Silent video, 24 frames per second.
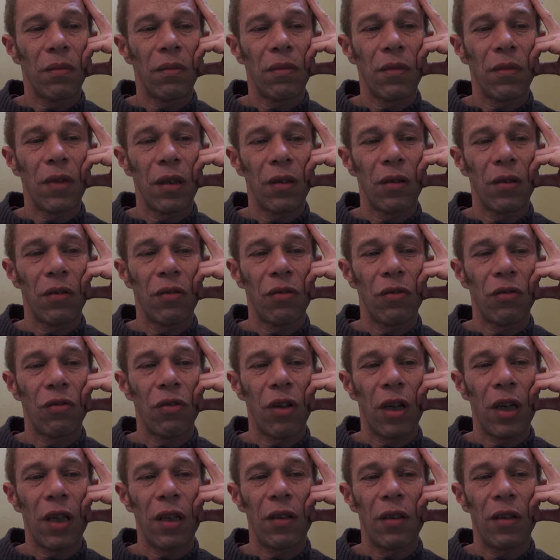to
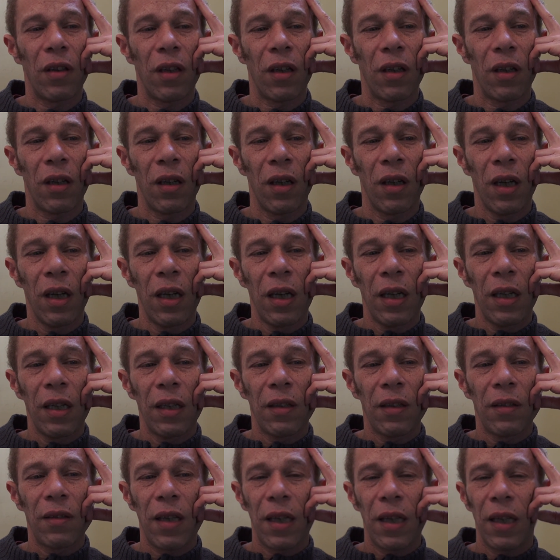try to
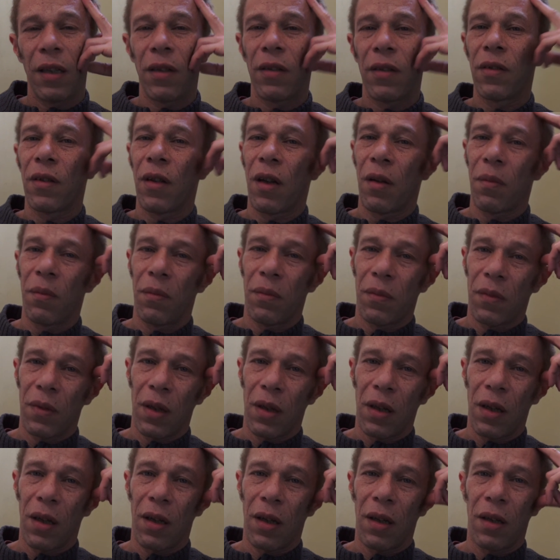take some
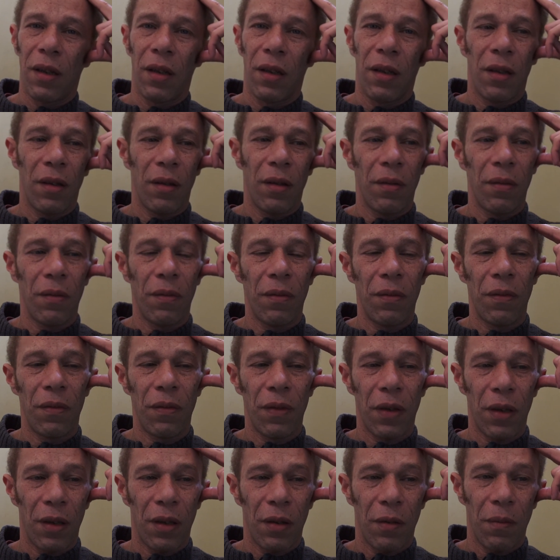kind of
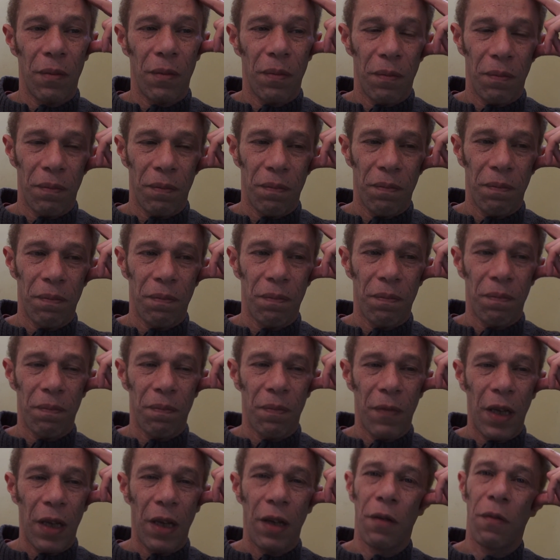
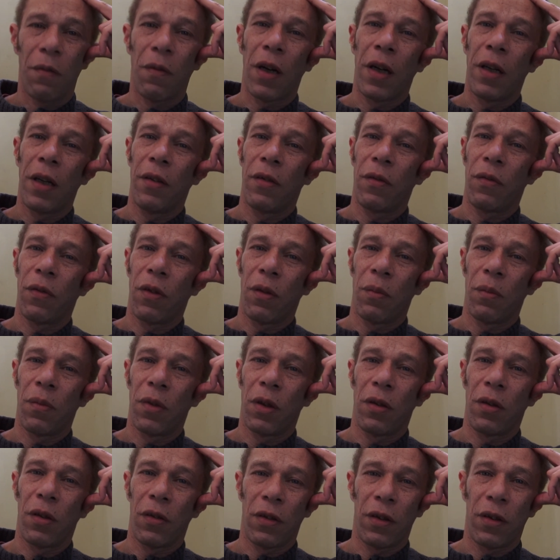advice from
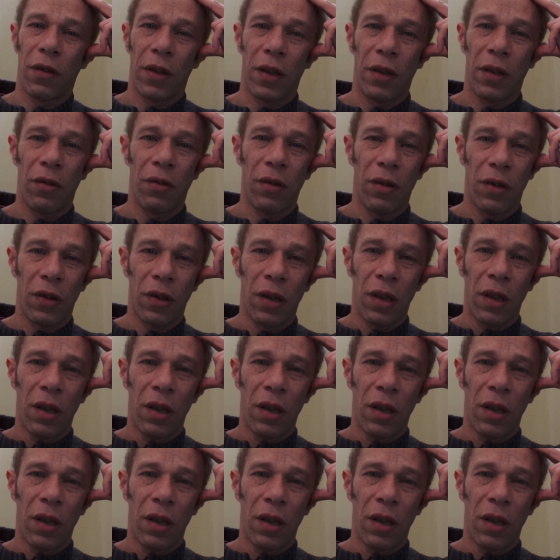across the centuries.